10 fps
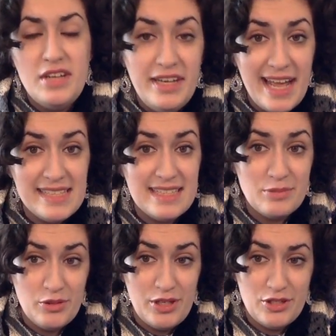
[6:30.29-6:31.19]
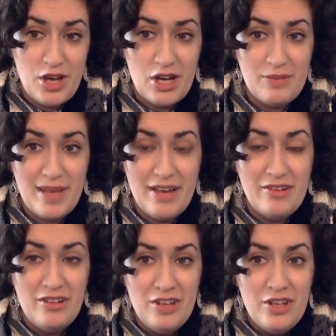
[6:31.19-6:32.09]
Next I'm going to talk
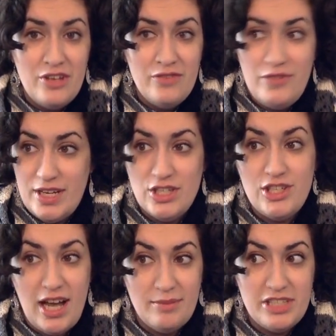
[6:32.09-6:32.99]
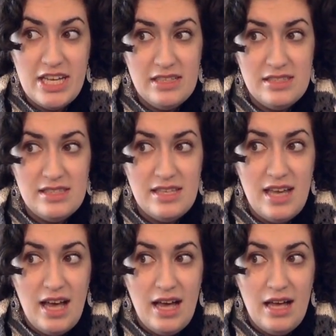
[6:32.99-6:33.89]
about finished objects.
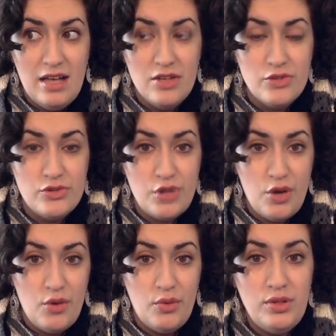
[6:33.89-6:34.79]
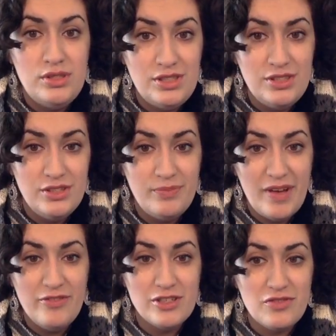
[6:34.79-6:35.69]
Uh, so
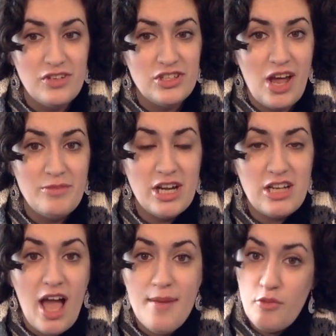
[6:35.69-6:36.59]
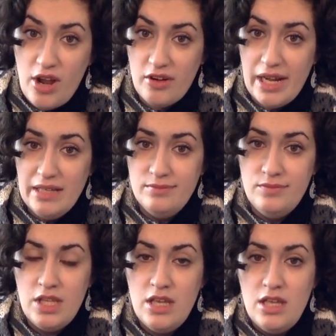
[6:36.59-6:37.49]
my first finished object I am wearing.
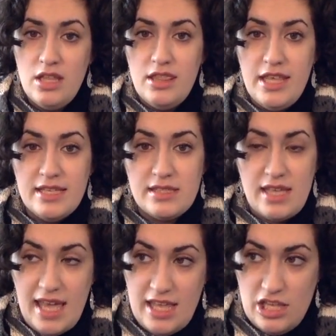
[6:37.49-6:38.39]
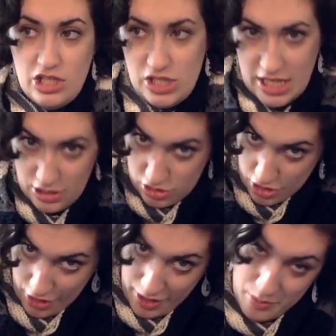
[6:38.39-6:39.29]
This is the
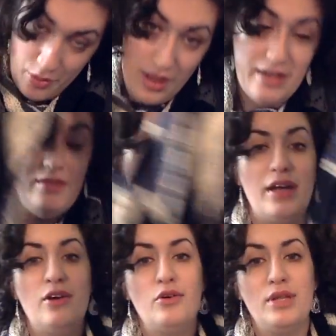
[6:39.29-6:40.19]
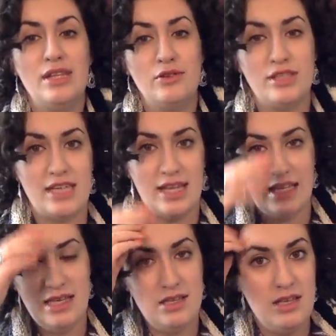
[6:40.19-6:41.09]
Starting Point by Joji
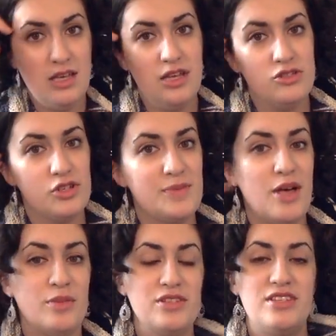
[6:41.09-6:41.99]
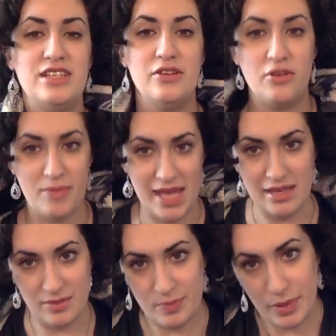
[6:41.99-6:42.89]
Locatelli. Took me almost a year to
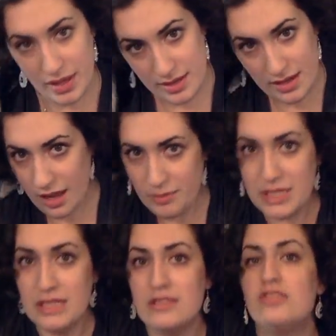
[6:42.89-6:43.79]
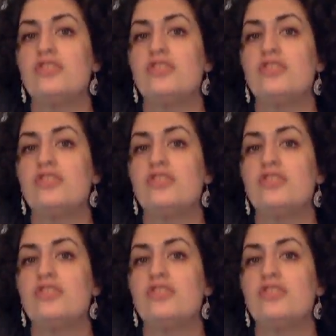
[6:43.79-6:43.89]
make, but not because it